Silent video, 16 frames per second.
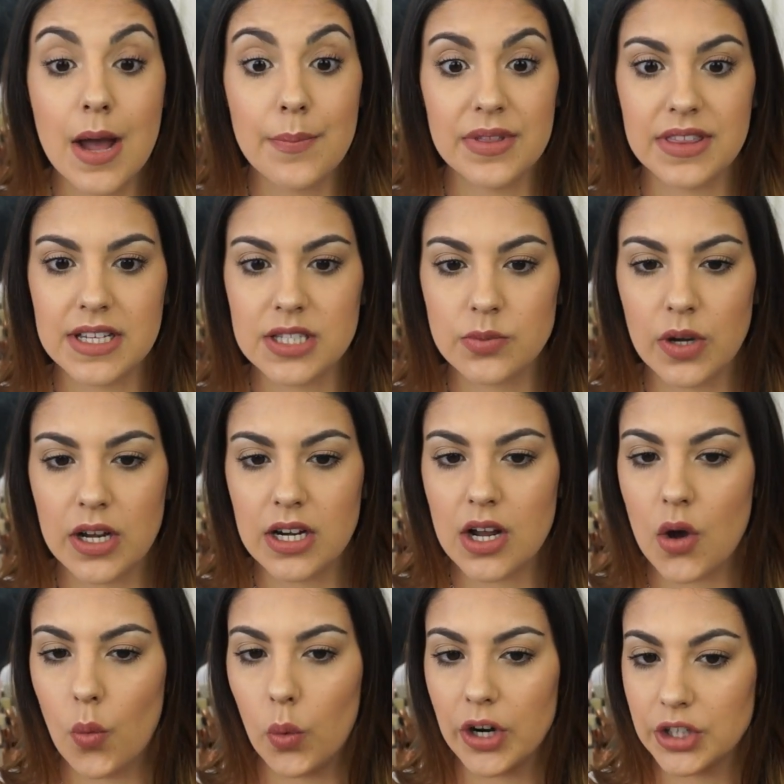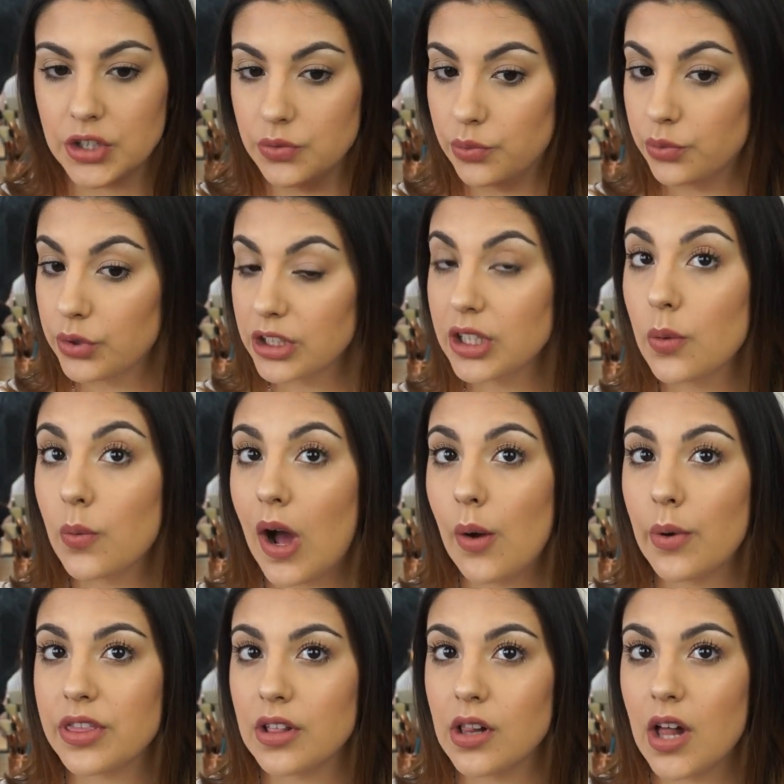But this one worked really
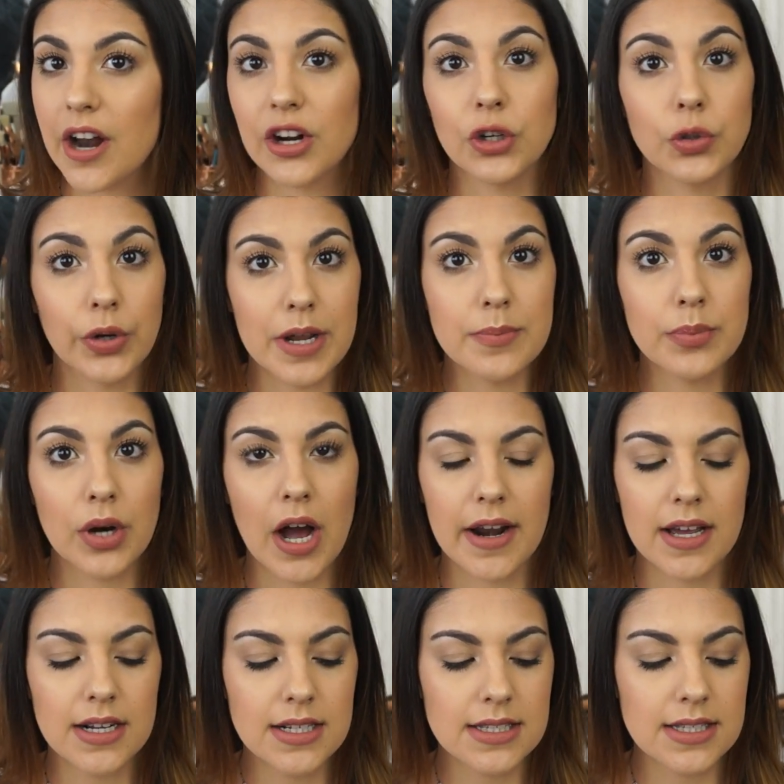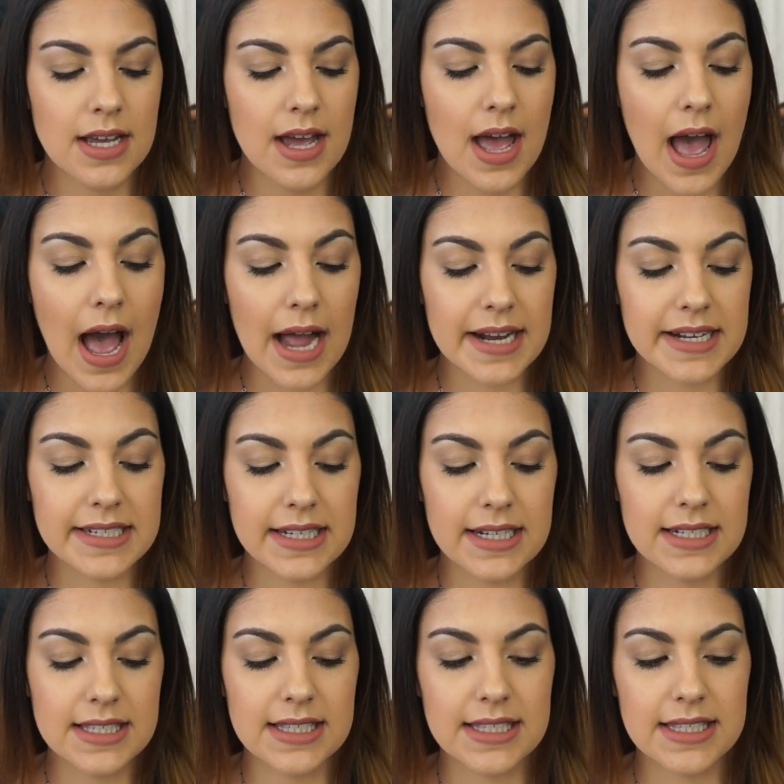well with a lot of great products. I
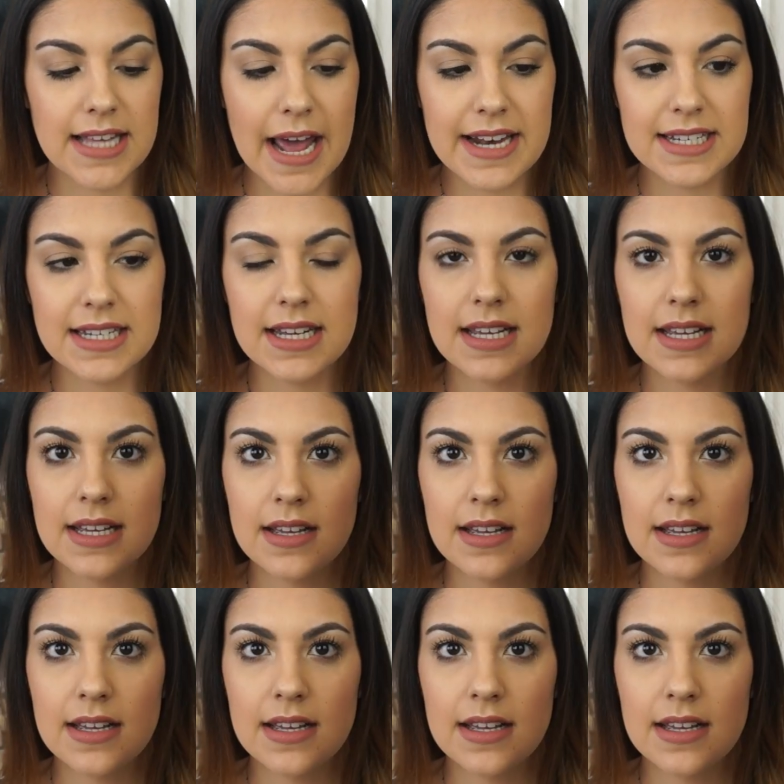did set